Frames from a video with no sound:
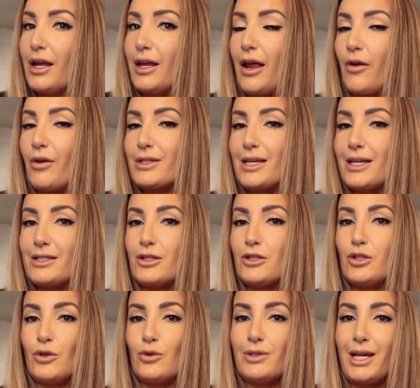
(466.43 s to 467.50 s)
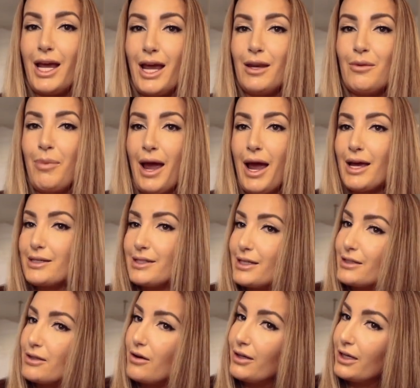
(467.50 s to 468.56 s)
Now it says to do 10
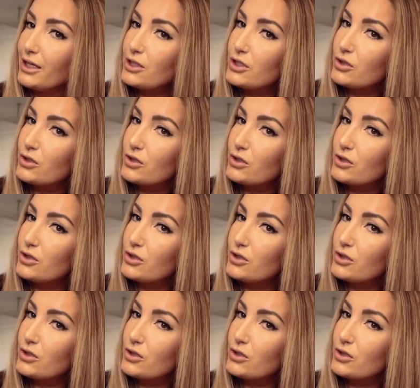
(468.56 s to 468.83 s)
passes on each